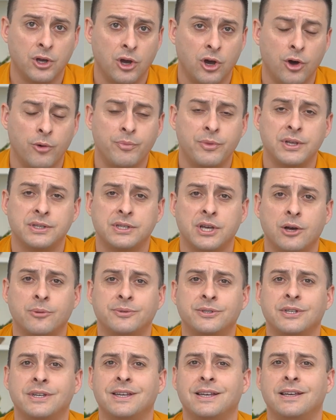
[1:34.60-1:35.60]
Hope this
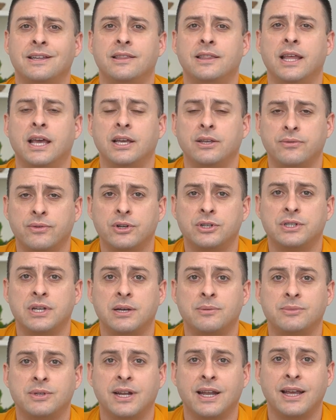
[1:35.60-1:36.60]
helps. Thanks for your
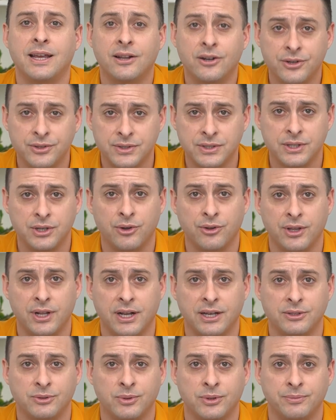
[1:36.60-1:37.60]
time today, and I'll see you on the
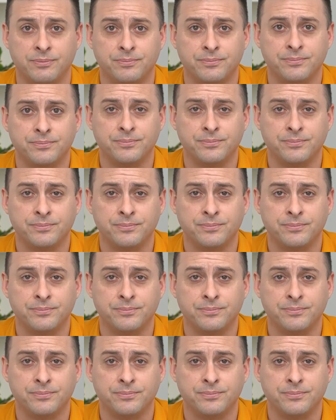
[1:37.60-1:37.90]
next one.